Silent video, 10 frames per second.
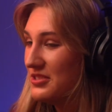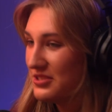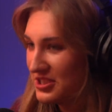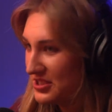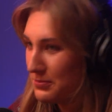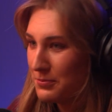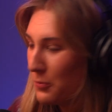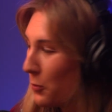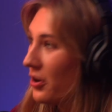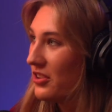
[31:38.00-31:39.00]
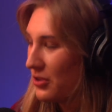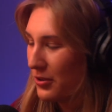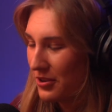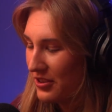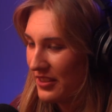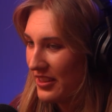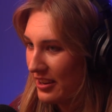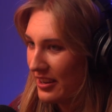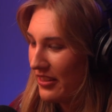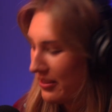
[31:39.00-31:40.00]
just what is going on down there.
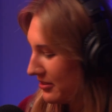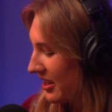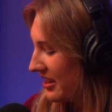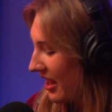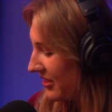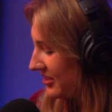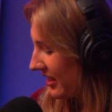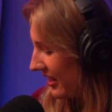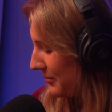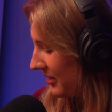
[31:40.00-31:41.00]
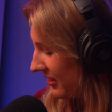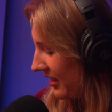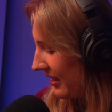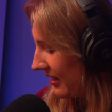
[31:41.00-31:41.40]
Another dynamic thing.